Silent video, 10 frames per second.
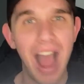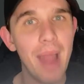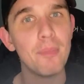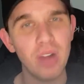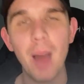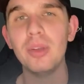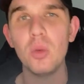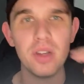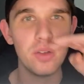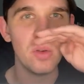I probably
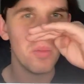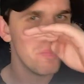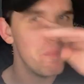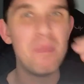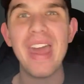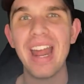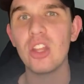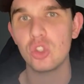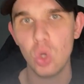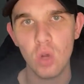would bet on
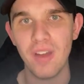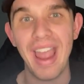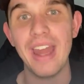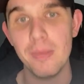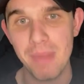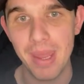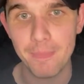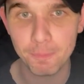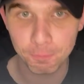Soto if I had to bet.